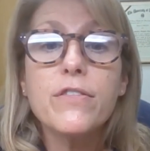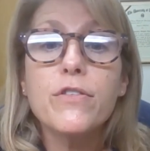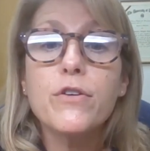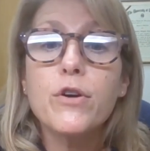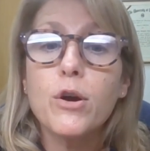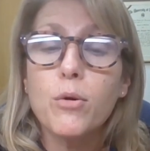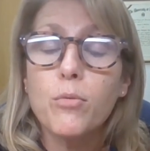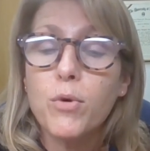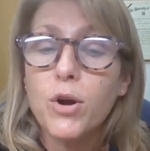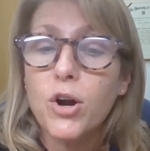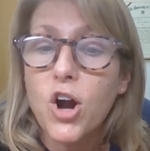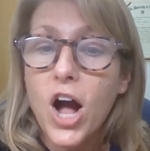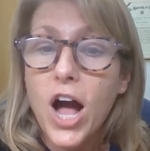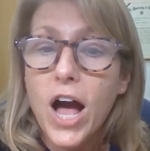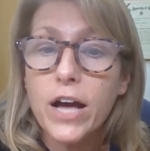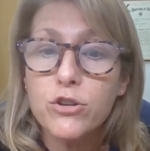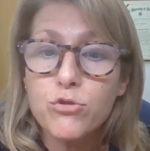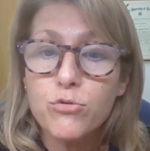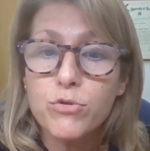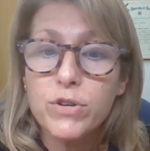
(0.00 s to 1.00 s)
There were
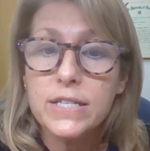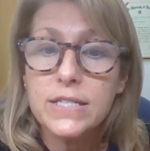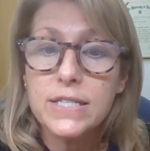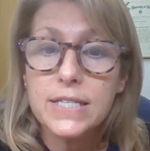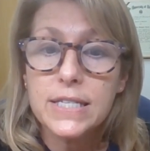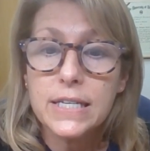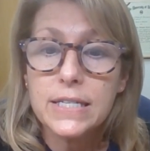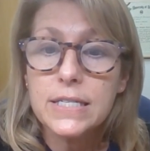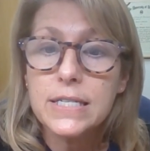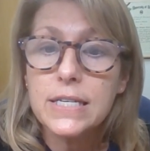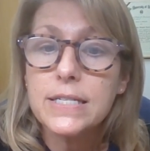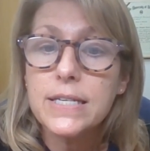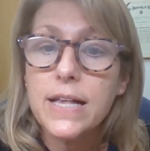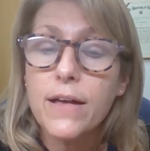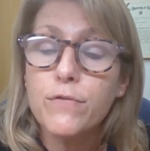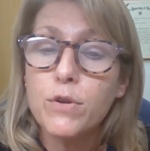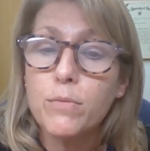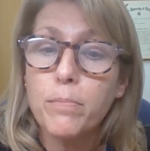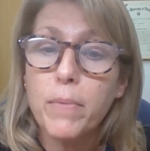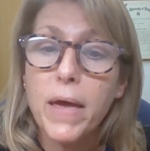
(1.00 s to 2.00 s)

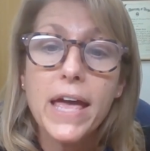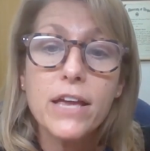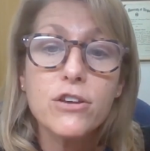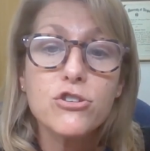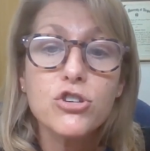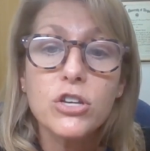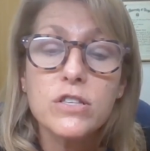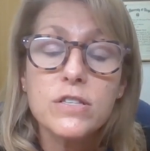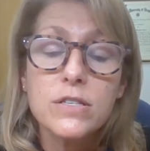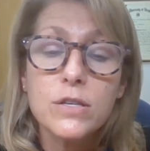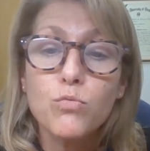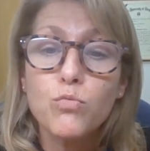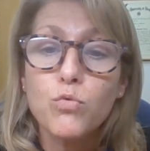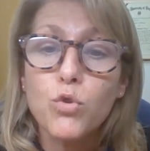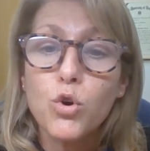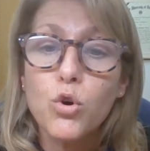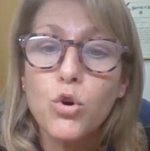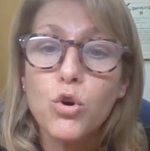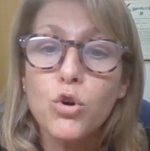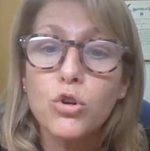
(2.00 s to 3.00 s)
167 patients
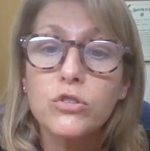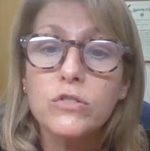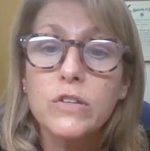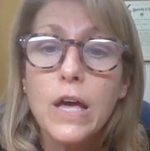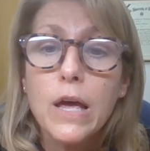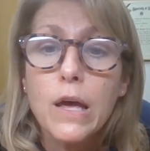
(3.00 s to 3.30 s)
enrolled